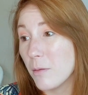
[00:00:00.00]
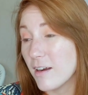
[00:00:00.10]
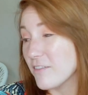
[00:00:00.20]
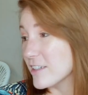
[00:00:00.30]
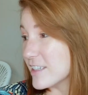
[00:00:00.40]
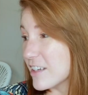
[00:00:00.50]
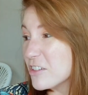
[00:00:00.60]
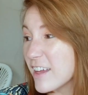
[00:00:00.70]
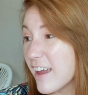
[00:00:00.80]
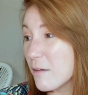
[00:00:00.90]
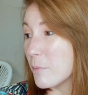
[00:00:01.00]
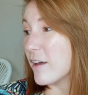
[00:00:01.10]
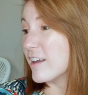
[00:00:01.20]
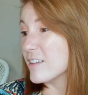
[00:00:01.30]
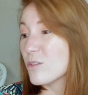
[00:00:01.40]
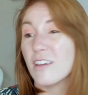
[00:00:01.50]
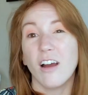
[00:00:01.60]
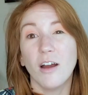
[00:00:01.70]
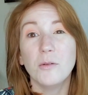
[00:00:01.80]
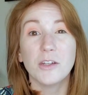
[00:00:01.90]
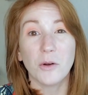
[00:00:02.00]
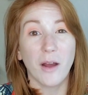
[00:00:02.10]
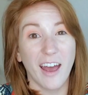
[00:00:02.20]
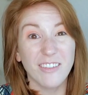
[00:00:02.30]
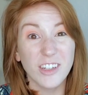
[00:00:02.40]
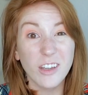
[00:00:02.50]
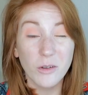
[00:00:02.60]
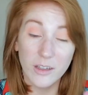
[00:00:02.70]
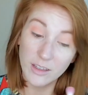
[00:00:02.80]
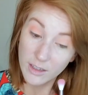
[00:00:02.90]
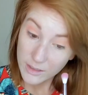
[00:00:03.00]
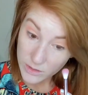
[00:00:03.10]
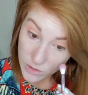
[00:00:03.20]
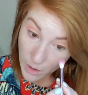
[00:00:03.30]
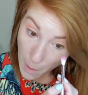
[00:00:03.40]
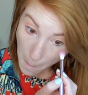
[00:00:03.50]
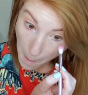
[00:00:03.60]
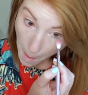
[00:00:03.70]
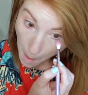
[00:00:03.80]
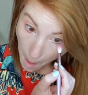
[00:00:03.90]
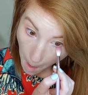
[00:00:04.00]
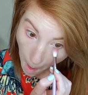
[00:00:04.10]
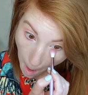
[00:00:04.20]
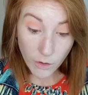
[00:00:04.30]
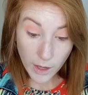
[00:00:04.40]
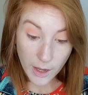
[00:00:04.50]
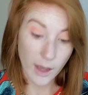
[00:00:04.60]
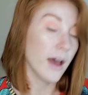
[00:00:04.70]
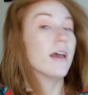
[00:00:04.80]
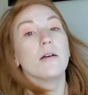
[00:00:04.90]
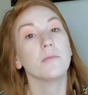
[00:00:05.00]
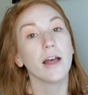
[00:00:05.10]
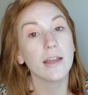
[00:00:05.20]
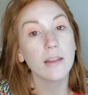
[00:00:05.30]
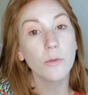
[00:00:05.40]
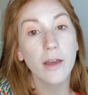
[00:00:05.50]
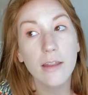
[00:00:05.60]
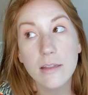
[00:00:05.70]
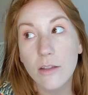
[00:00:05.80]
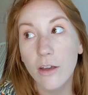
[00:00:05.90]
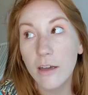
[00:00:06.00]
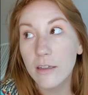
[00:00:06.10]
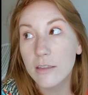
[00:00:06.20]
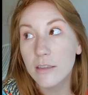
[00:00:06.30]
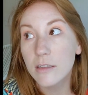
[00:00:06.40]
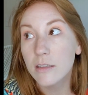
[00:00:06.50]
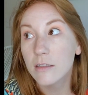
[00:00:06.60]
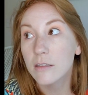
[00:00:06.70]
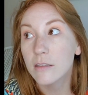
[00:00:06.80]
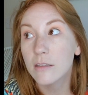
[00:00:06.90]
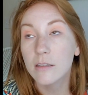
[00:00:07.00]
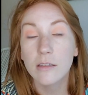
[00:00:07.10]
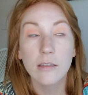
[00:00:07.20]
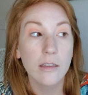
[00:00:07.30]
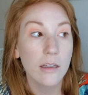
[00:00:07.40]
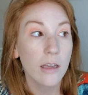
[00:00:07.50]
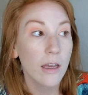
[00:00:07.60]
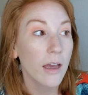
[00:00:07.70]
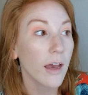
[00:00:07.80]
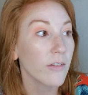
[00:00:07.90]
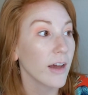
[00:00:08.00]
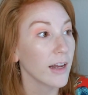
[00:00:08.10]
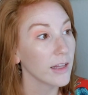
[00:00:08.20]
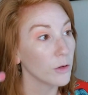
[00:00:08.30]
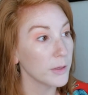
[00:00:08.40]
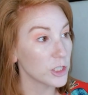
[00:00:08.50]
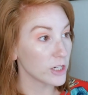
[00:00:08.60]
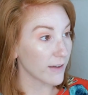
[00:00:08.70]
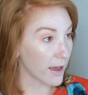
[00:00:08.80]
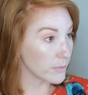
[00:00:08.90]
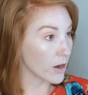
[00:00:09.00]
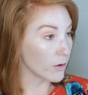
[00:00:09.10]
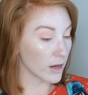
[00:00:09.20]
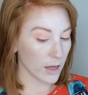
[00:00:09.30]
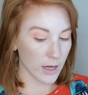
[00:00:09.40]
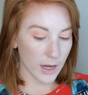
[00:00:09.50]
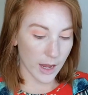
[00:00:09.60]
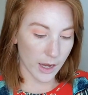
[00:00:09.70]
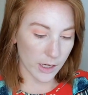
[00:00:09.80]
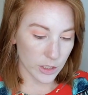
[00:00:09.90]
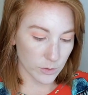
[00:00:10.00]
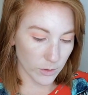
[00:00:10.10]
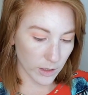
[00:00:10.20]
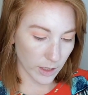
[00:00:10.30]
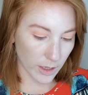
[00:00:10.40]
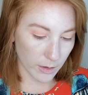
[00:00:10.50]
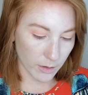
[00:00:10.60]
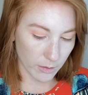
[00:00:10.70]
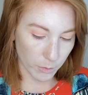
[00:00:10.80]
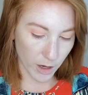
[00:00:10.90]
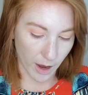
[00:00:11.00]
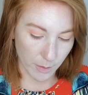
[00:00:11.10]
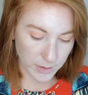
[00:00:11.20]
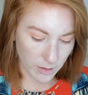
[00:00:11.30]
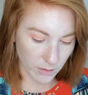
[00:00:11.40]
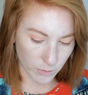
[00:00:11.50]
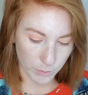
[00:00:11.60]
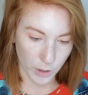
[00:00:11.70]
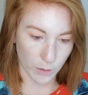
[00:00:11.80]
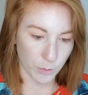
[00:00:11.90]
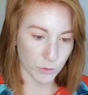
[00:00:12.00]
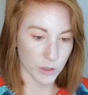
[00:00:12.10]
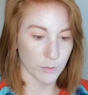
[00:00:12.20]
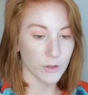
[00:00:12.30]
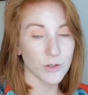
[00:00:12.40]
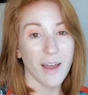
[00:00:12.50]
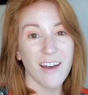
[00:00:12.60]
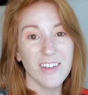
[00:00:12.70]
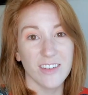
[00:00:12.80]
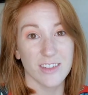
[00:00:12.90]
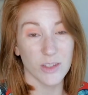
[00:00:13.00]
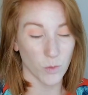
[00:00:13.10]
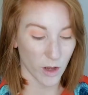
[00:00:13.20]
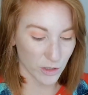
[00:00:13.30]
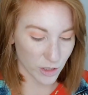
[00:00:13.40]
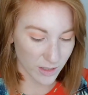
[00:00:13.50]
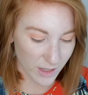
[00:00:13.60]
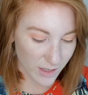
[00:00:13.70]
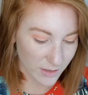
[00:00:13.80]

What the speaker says: on every single day, but it's really hard when you don't have to. So, okay, I am liking the way this looks. I've got a little peachy vibe going on, and I just want like perhaps a little purple shimmer. So I haven't even swatched these.